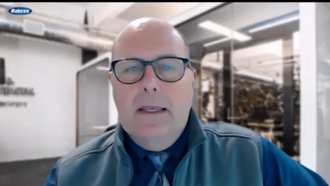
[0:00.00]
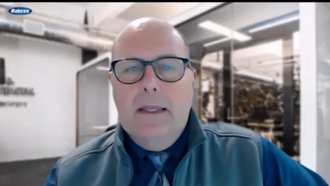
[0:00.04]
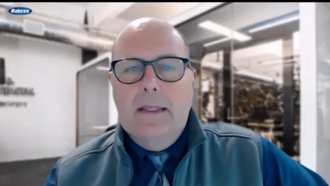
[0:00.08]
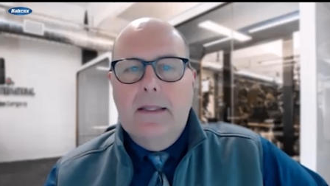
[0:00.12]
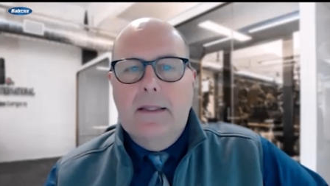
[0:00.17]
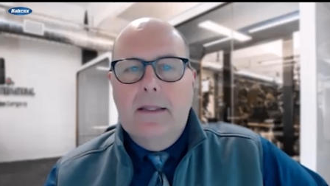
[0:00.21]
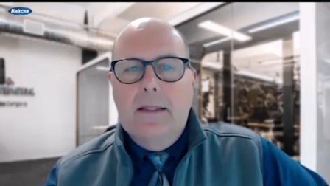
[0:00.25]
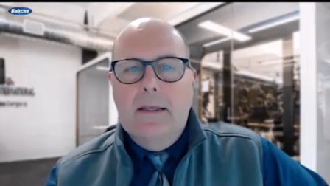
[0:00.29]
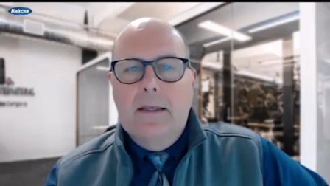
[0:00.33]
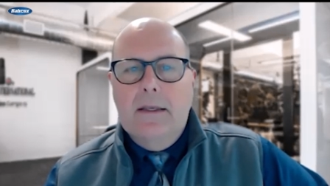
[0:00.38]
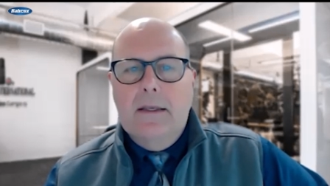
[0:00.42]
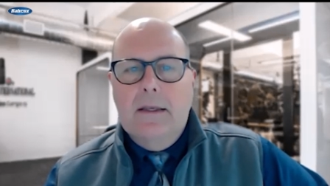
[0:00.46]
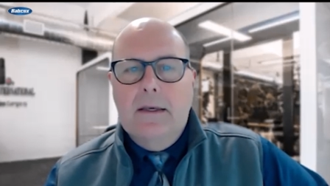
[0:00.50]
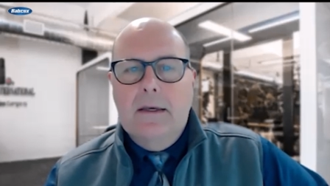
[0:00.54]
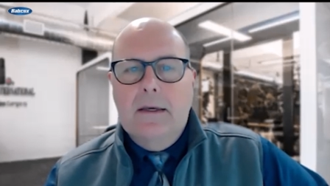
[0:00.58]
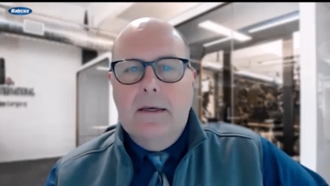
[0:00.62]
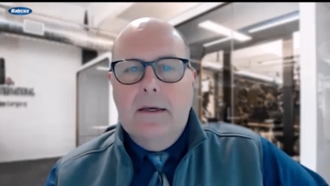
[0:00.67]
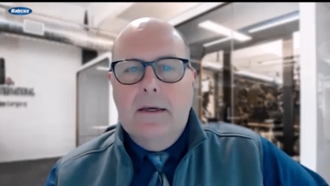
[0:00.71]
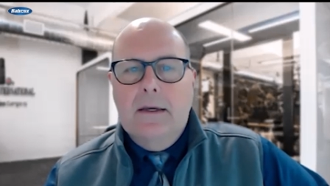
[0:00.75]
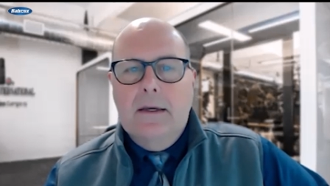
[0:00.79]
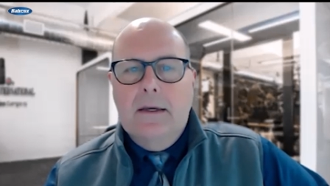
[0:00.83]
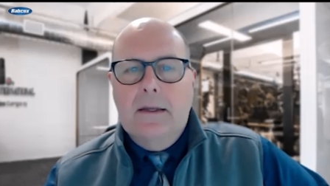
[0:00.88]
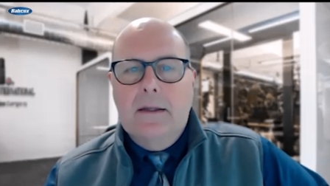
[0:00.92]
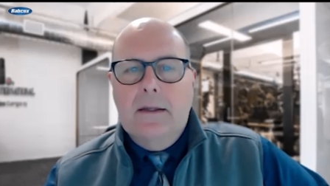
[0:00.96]
the
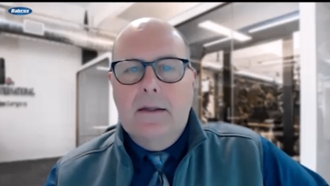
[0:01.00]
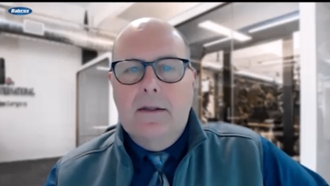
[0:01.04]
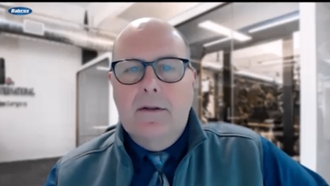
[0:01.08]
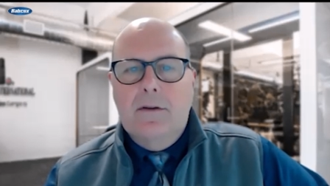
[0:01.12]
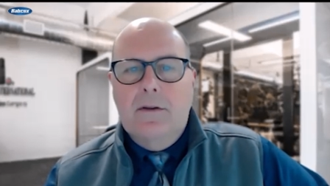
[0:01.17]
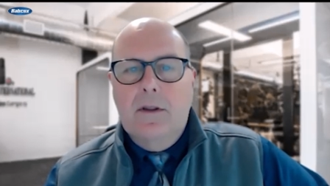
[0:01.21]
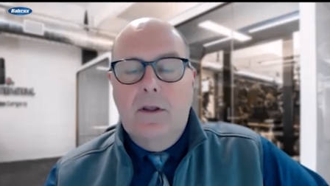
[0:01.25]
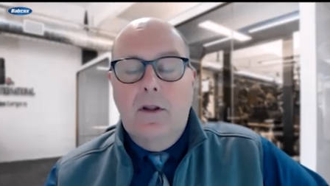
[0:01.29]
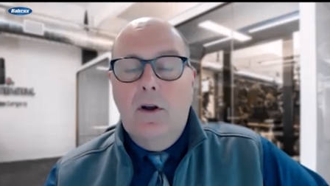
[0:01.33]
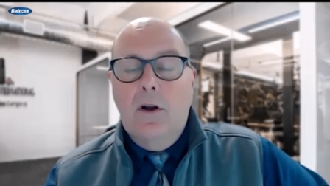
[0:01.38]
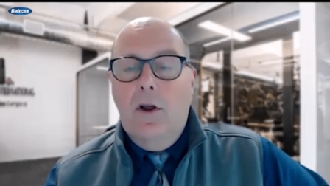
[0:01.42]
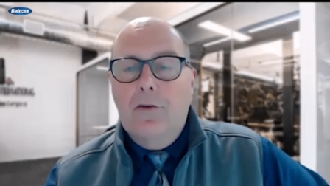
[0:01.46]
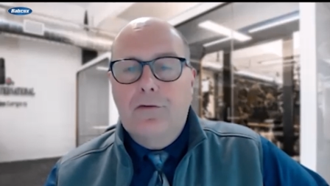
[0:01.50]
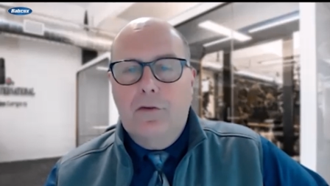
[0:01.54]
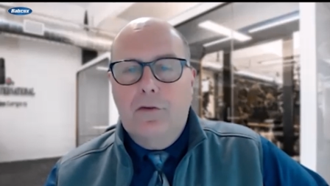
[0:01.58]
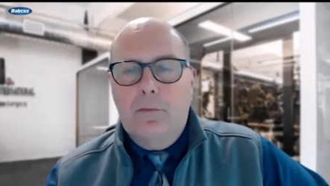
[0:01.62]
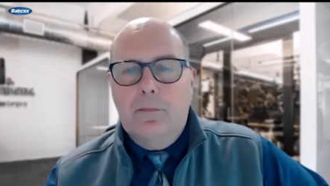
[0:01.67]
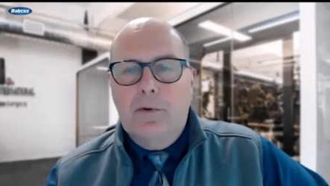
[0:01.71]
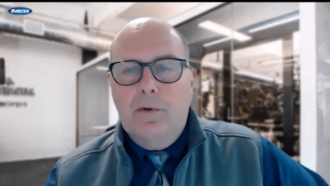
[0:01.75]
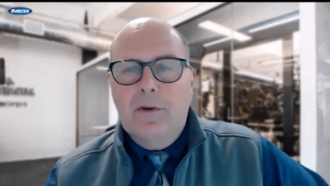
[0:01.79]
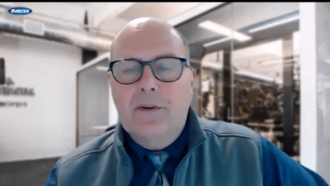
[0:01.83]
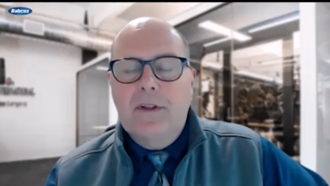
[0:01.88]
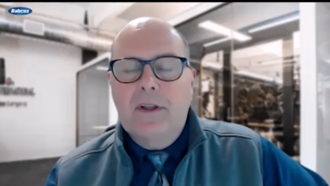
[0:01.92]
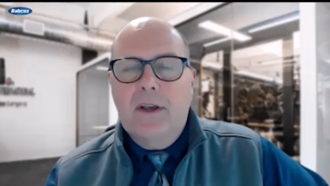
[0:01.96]
uh, it also
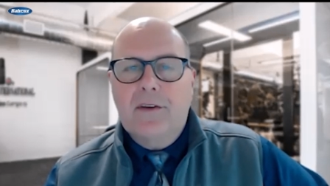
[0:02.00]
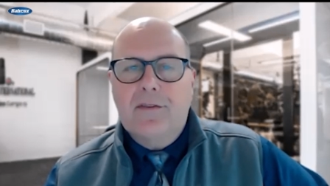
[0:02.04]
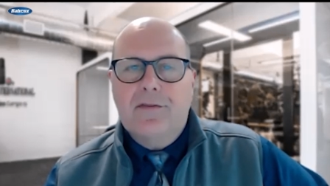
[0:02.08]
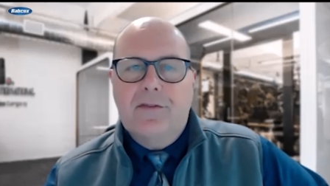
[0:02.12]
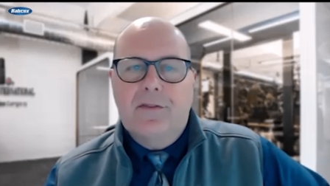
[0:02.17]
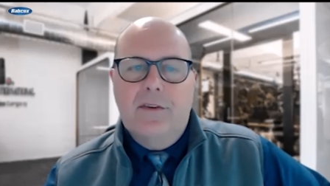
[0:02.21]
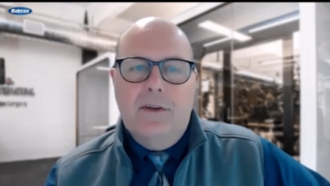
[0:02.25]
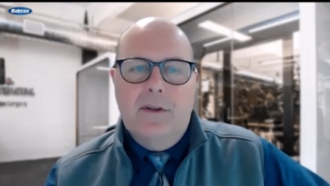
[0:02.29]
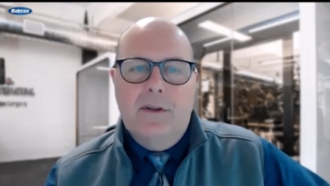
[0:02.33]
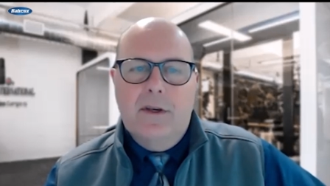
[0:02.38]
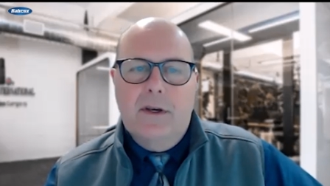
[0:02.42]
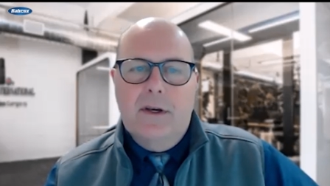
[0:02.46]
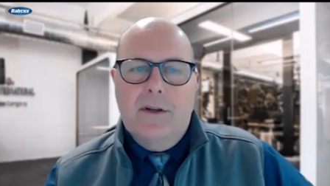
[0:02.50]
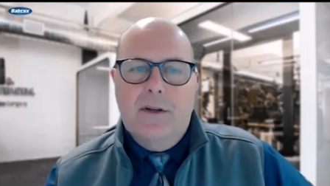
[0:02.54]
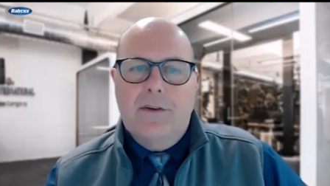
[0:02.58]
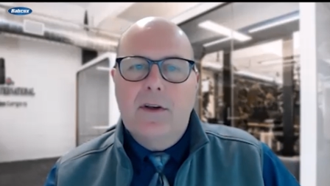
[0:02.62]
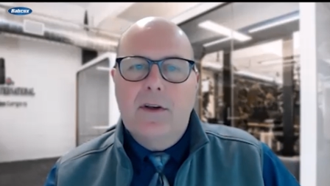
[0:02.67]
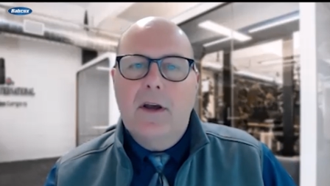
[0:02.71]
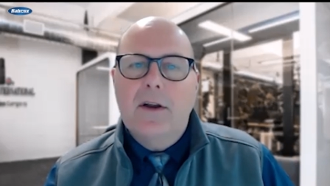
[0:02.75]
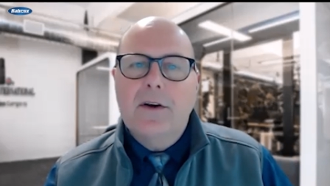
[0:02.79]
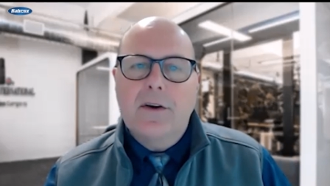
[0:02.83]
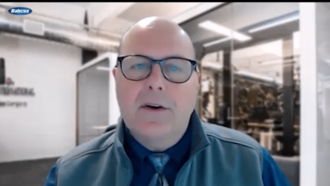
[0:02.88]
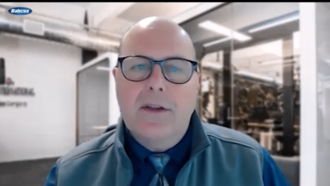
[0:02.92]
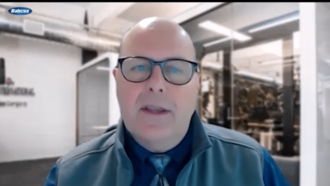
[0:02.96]
protects the uh,
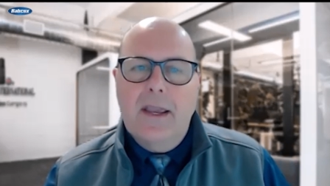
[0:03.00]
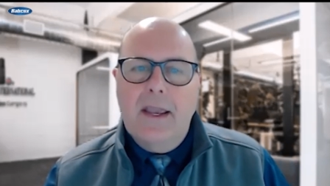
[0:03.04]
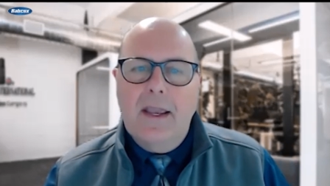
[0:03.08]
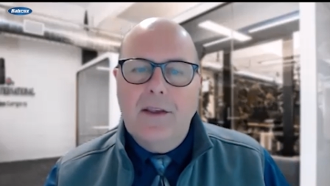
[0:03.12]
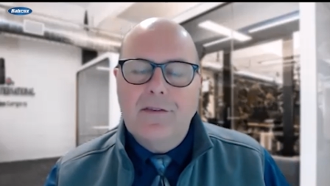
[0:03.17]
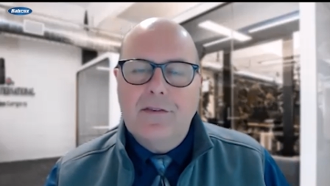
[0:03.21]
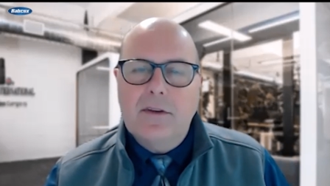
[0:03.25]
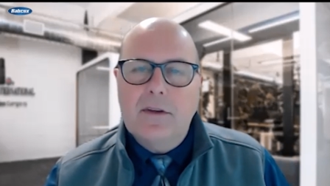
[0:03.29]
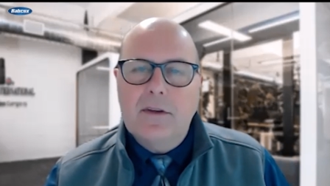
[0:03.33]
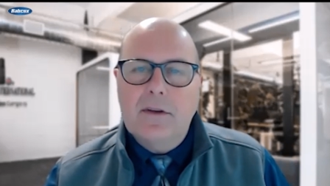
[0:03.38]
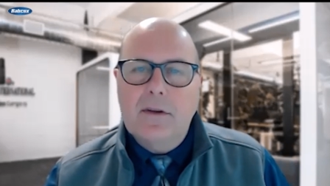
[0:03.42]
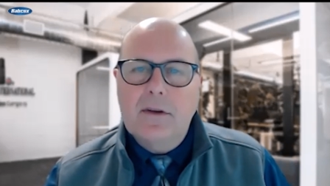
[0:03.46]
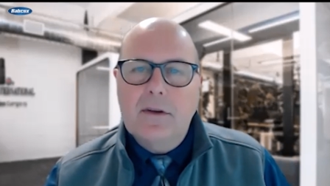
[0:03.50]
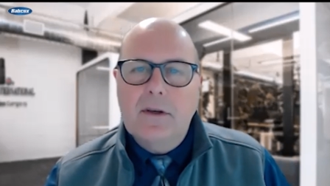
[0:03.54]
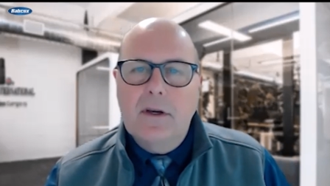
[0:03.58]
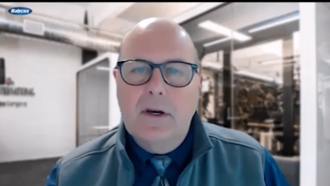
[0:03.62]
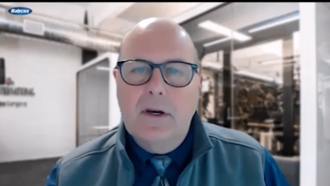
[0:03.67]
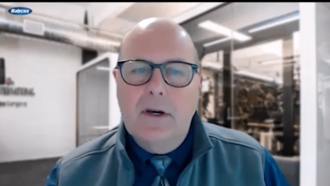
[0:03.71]
tire casing,